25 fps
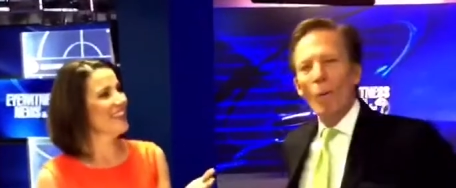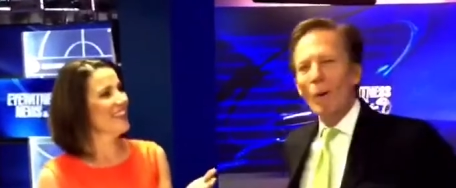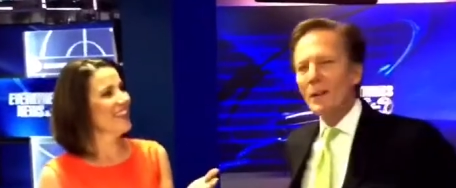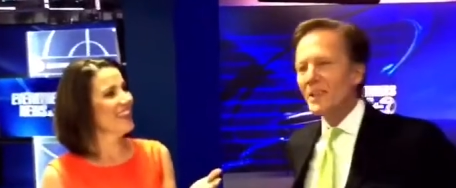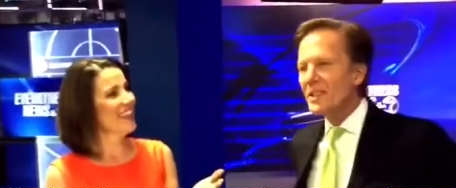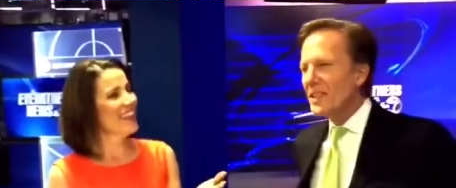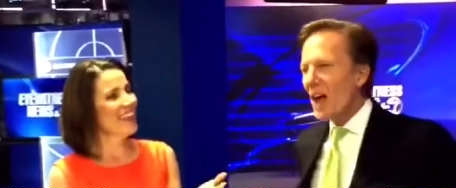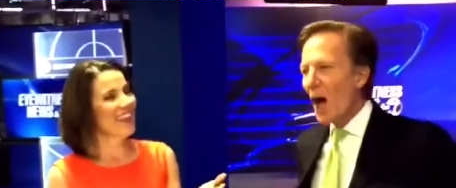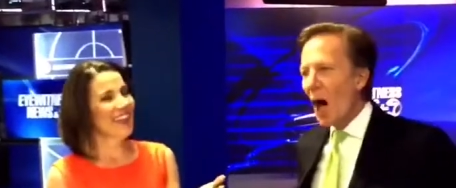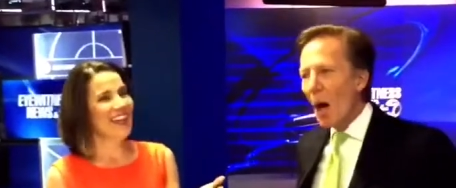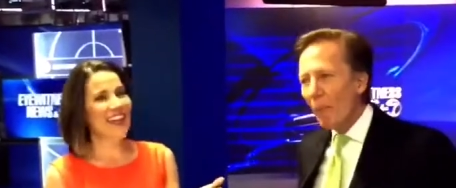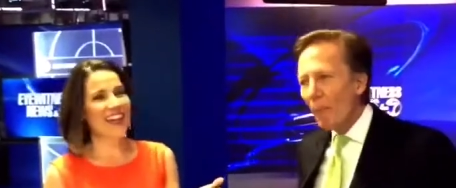
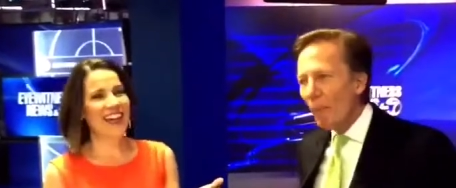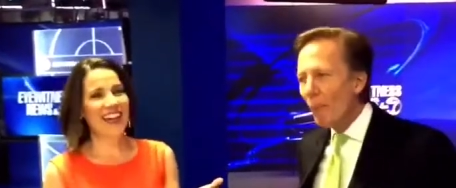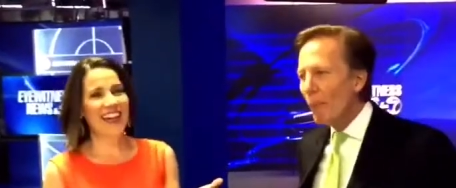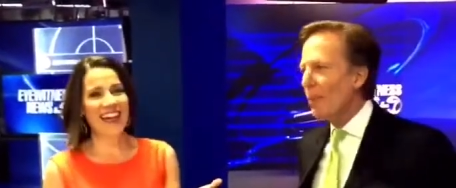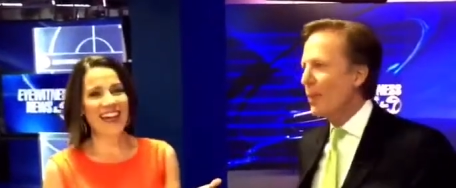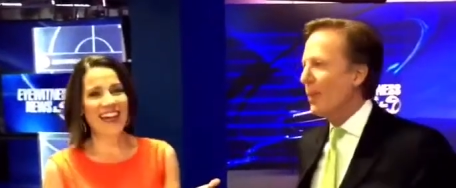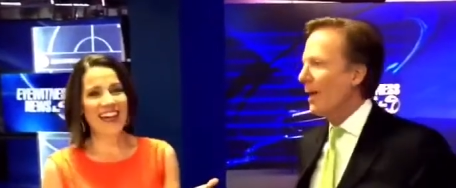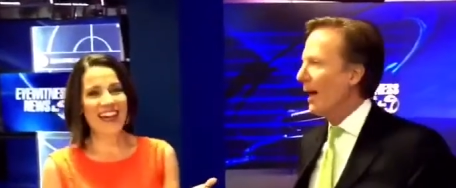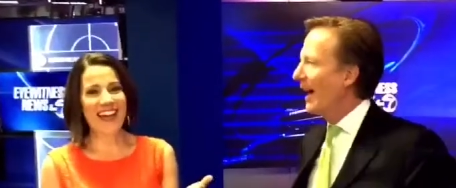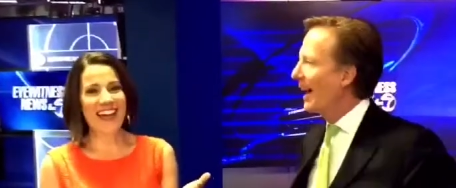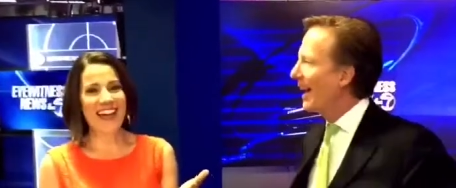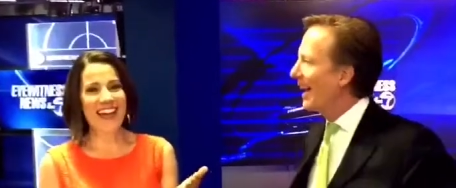Speaker 1: What's up
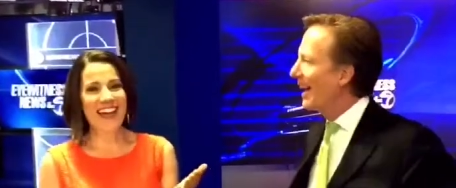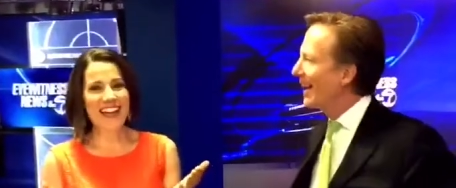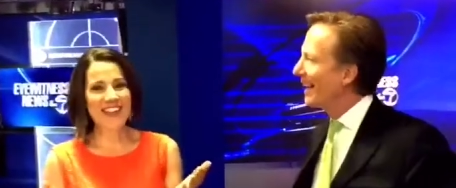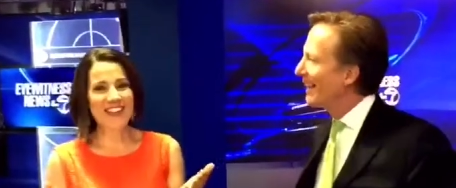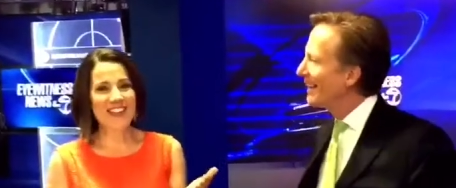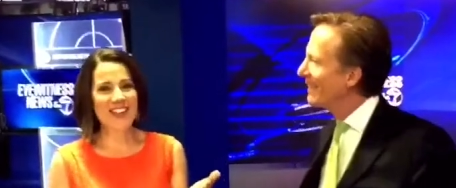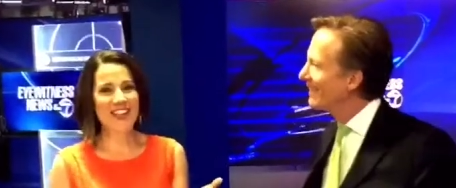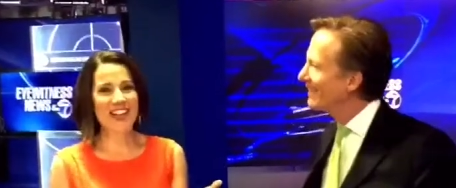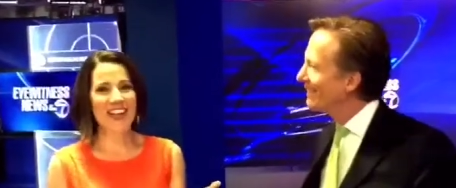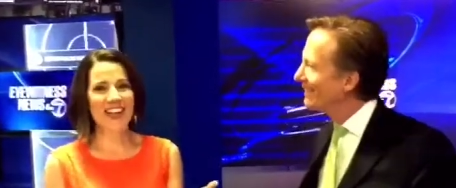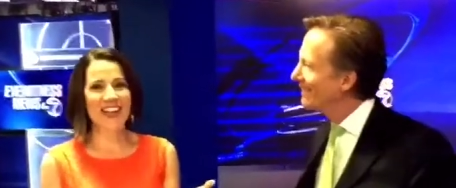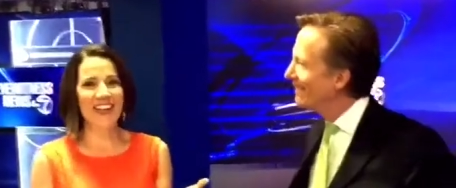with that?
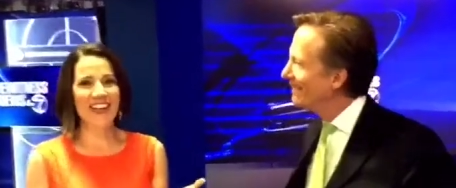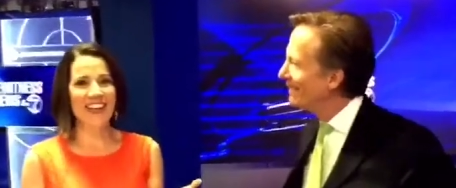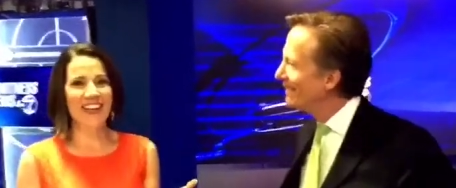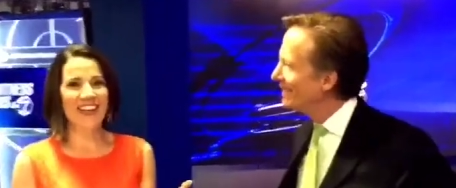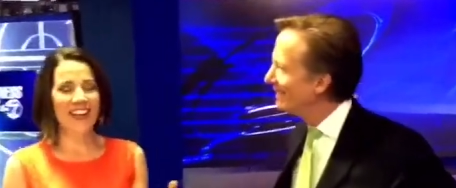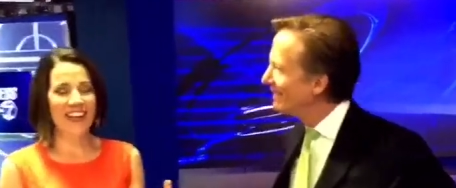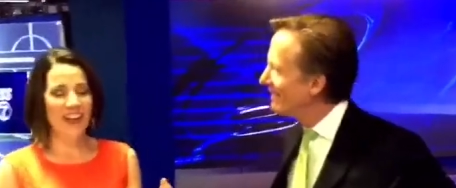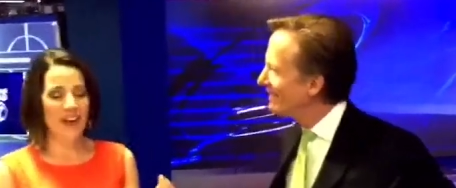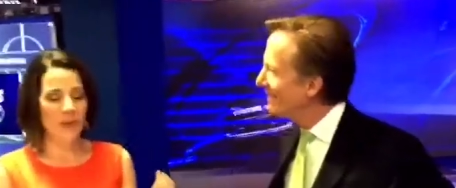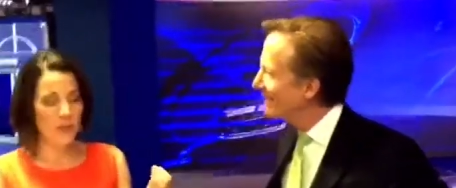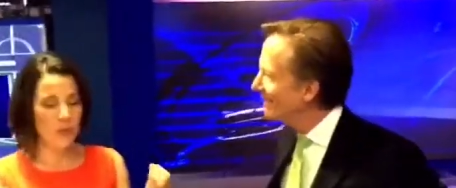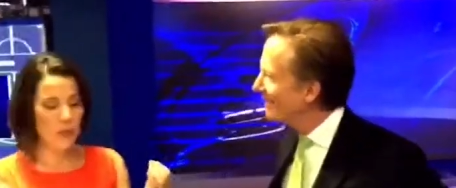NJ,
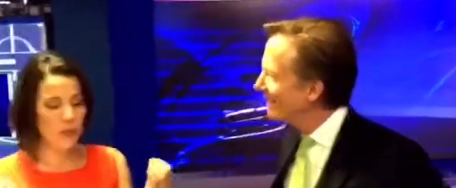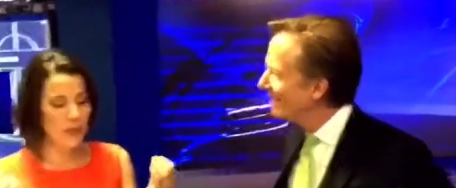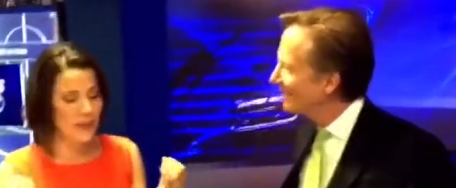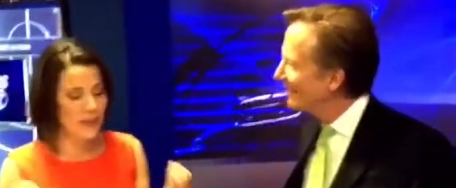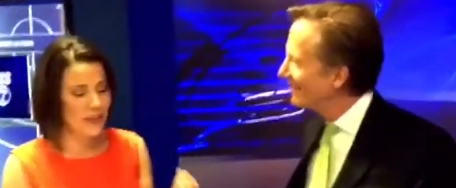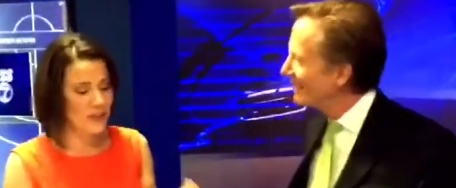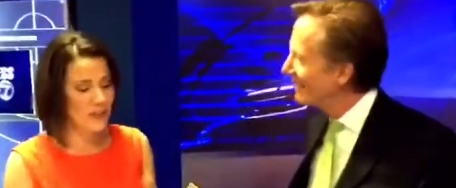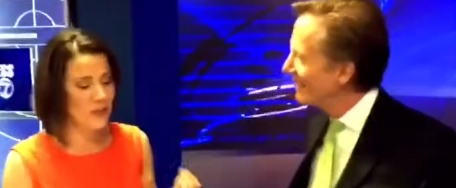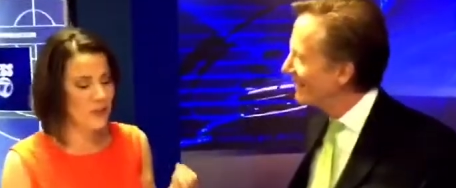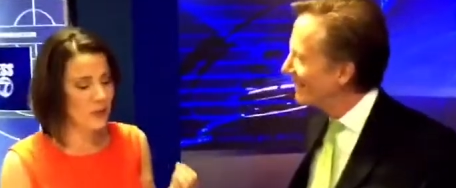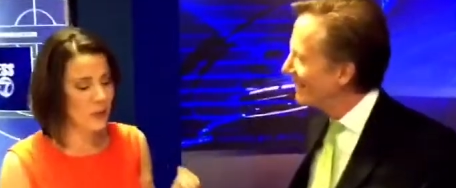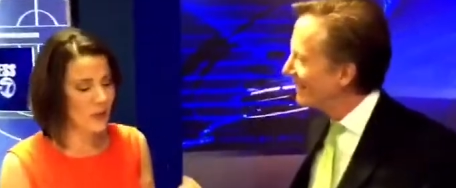
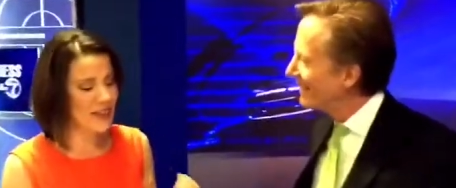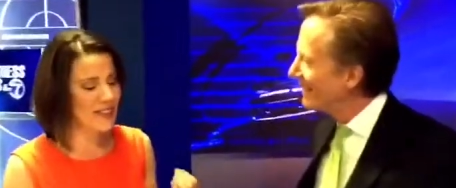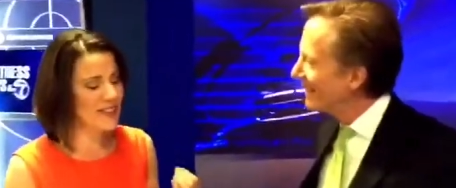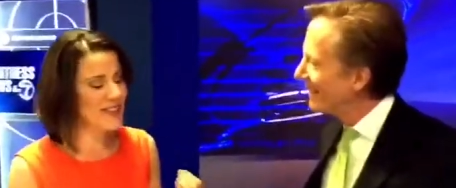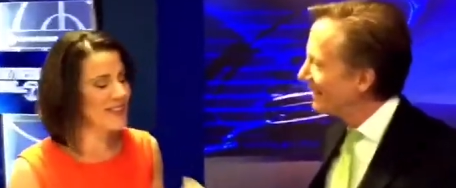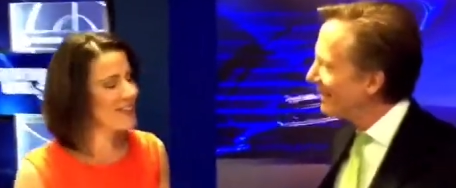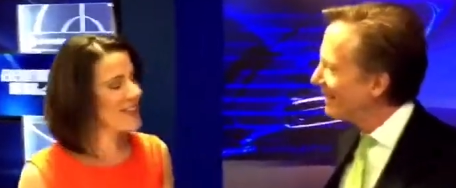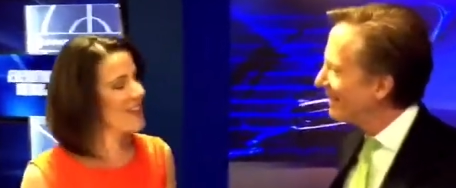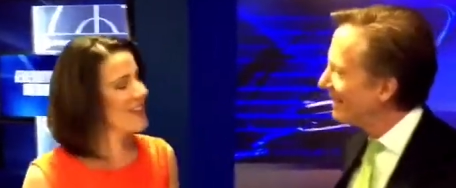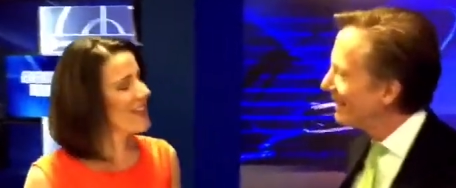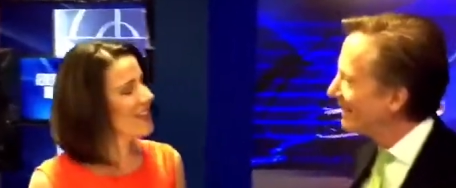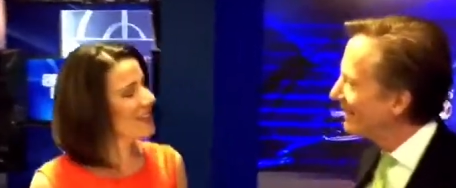what do I
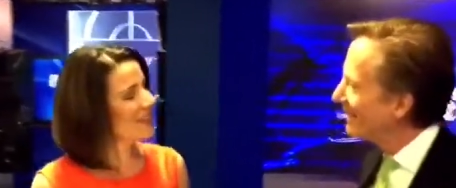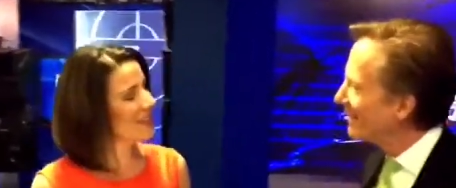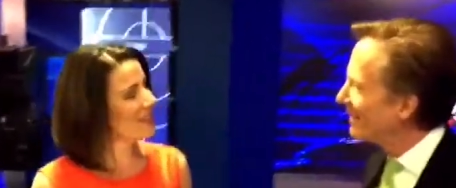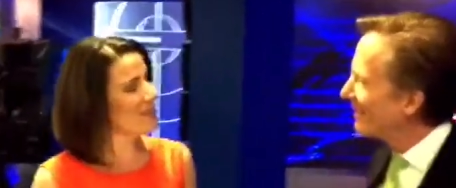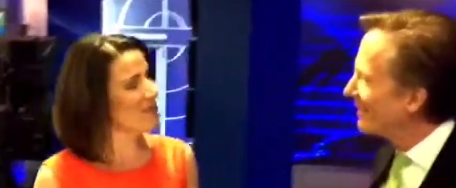stand